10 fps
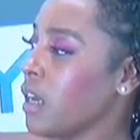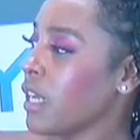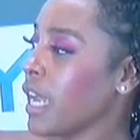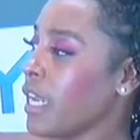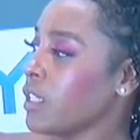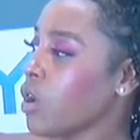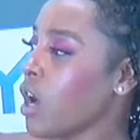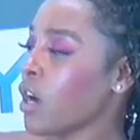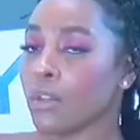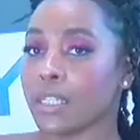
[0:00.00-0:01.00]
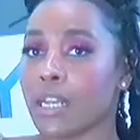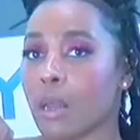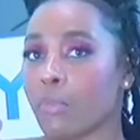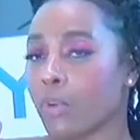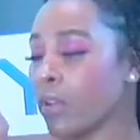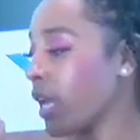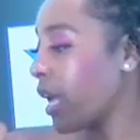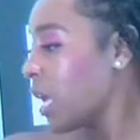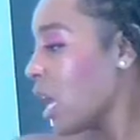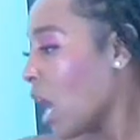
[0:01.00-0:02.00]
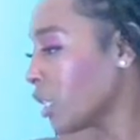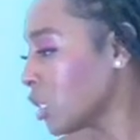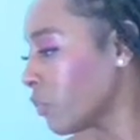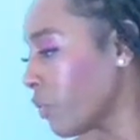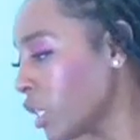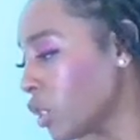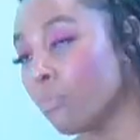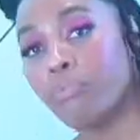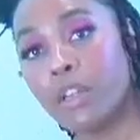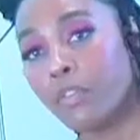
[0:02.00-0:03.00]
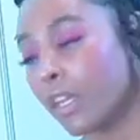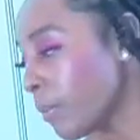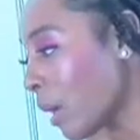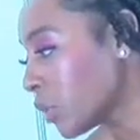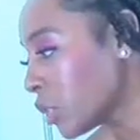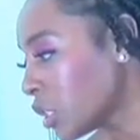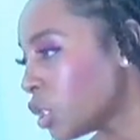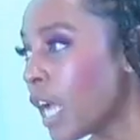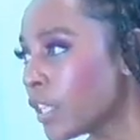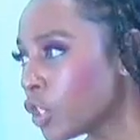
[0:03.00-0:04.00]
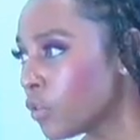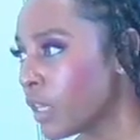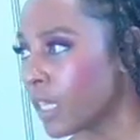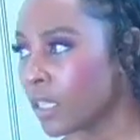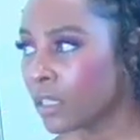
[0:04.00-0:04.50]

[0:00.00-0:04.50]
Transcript: Okay, it's got her contact number on there. I'll just read you briefly about what she does. Do you like jewelry?